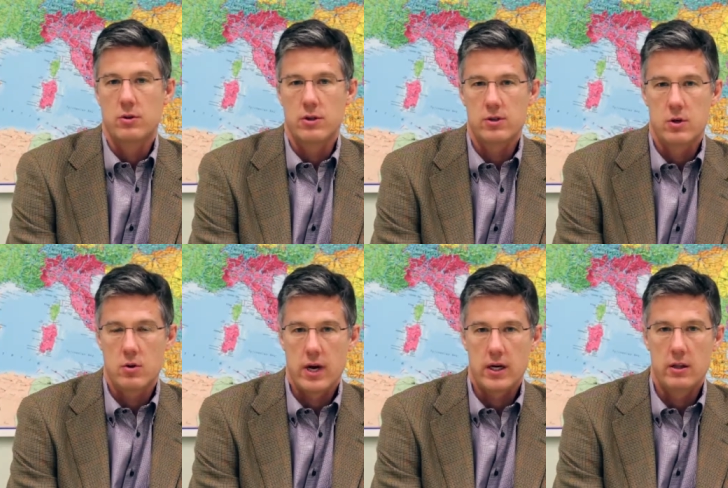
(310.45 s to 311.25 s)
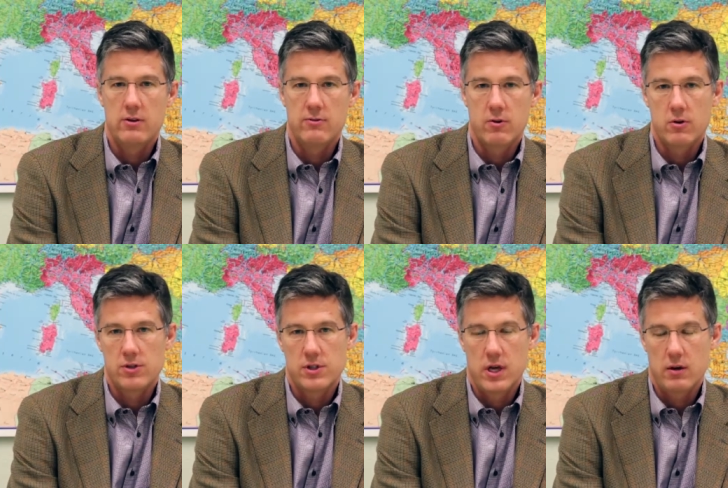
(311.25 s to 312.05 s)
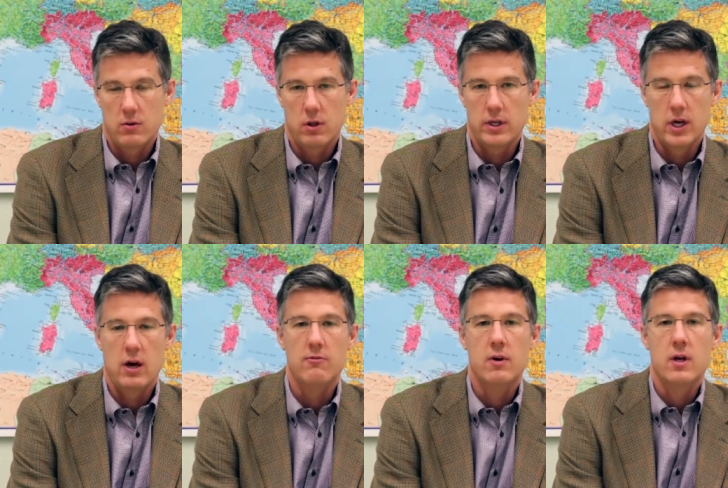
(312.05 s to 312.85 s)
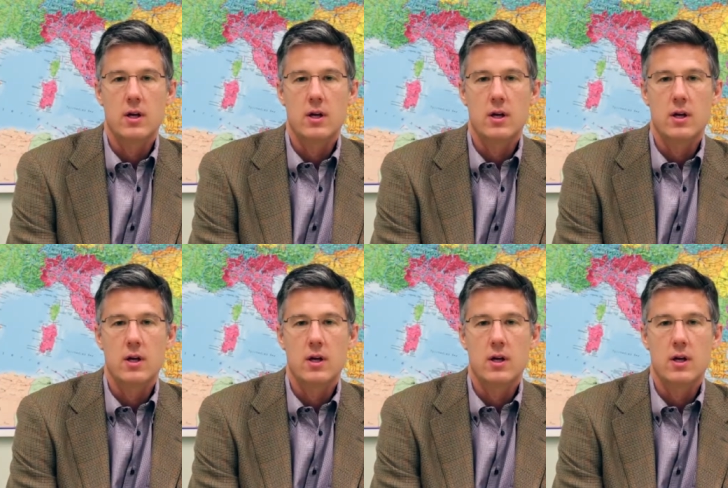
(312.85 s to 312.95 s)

So this created the first set, really, of